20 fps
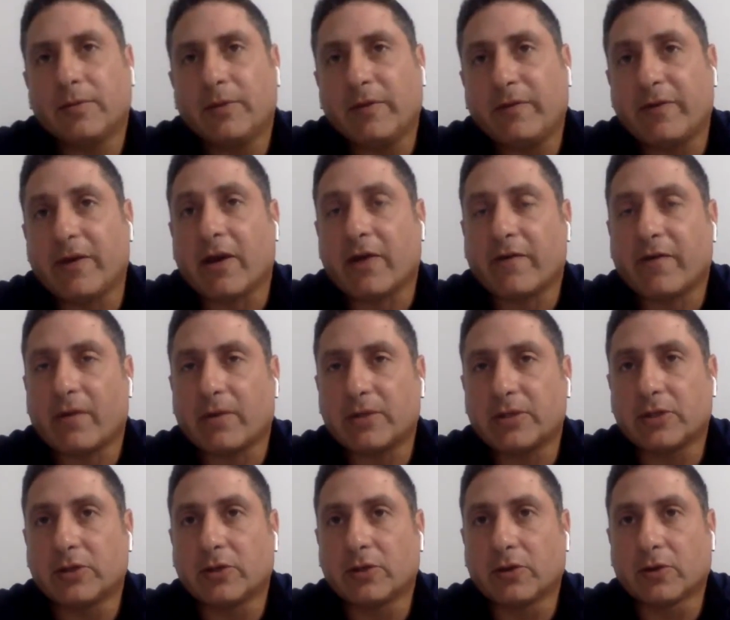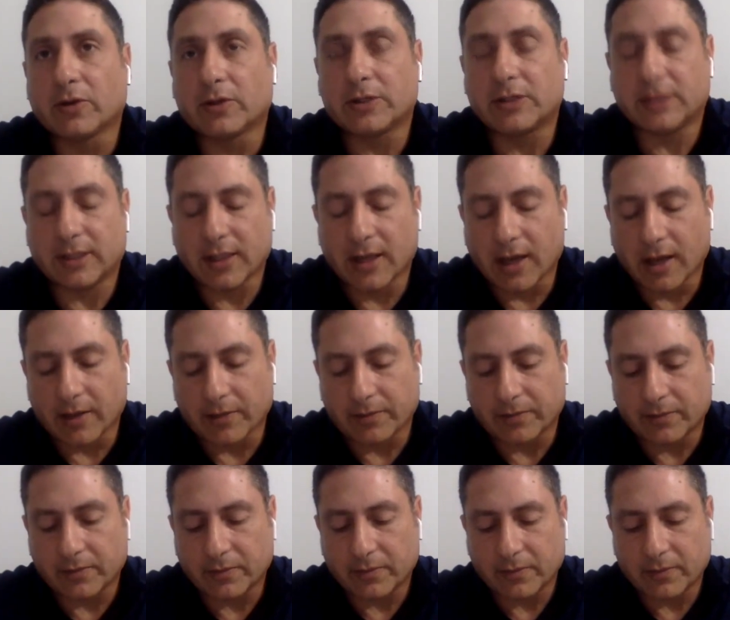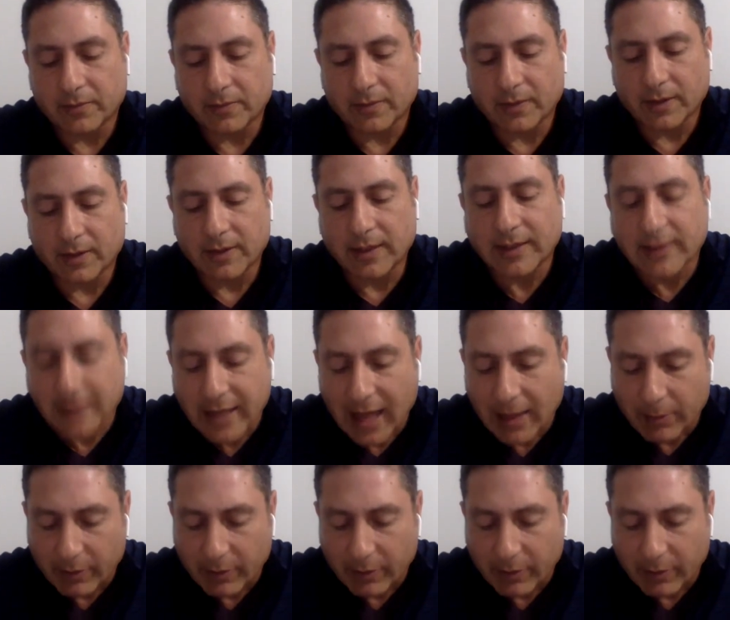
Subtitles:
to be fair, pharmaceuticals, that did